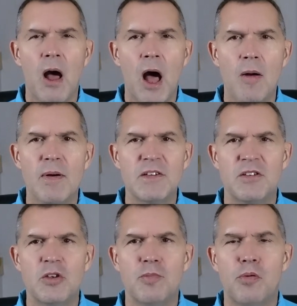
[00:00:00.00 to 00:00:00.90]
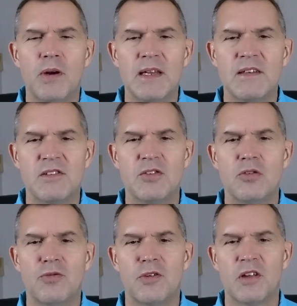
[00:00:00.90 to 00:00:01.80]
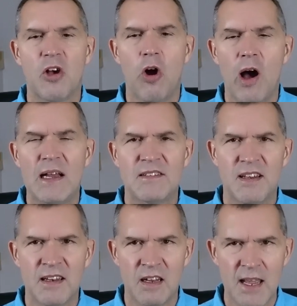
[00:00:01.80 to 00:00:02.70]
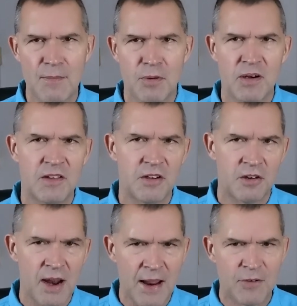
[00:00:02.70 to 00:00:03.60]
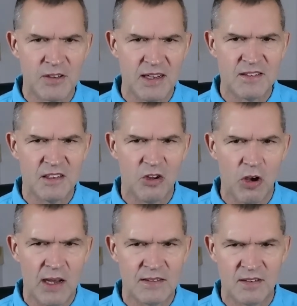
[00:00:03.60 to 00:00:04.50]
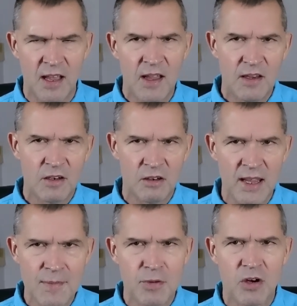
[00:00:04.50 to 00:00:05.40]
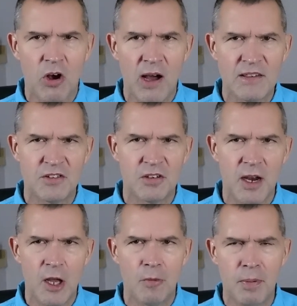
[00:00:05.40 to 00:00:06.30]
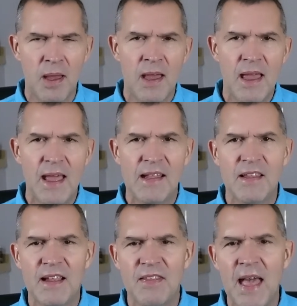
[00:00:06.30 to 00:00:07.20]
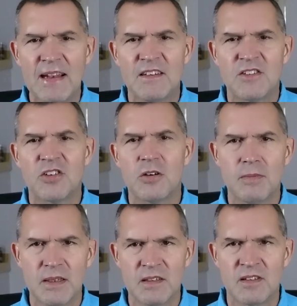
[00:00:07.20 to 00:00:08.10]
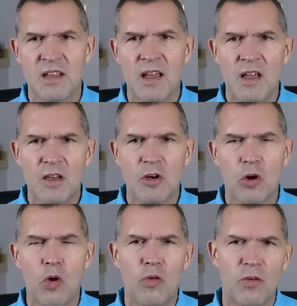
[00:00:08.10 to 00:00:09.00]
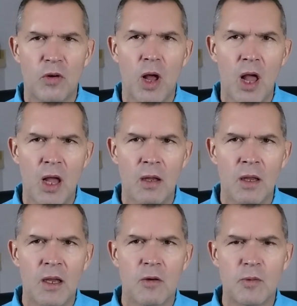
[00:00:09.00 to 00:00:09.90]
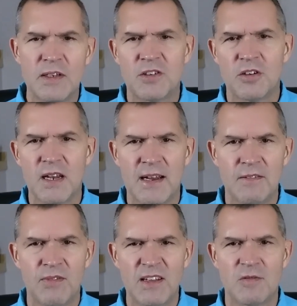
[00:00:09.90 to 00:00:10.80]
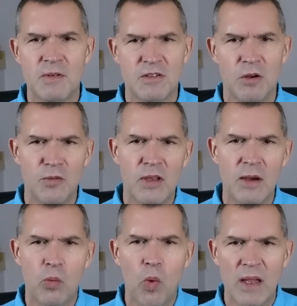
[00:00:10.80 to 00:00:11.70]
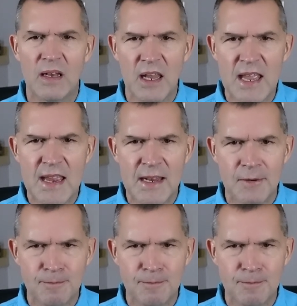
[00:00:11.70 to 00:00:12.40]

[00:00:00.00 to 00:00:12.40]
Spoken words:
how much you put into for the cost and labor, either your advertising costs, your labor costs, your help. And then that determines your overall return on investment. So if you get 1 lead